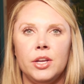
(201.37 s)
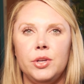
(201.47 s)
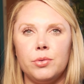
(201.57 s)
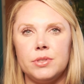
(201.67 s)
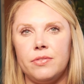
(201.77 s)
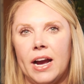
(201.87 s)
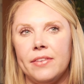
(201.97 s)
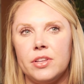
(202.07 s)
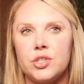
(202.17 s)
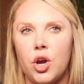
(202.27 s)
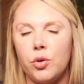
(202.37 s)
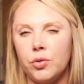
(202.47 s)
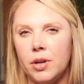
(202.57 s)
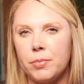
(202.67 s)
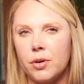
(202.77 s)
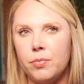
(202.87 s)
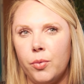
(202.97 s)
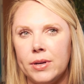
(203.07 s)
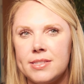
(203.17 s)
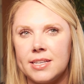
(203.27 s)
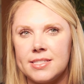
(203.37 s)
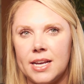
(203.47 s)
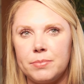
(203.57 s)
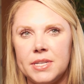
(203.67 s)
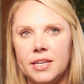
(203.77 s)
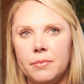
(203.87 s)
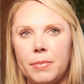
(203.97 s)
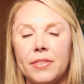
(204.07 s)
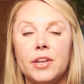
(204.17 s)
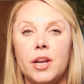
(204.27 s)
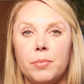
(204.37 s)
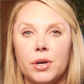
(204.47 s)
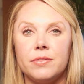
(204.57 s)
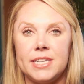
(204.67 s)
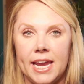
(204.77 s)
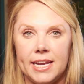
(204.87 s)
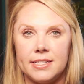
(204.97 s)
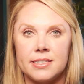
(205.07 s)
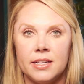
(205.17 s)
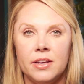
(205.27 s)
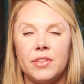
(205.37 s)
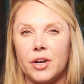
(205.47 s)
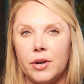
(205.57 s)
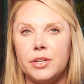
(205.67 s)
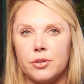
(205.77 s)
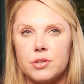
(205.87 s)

you will divide the total number of points accepted by the number of days that are in your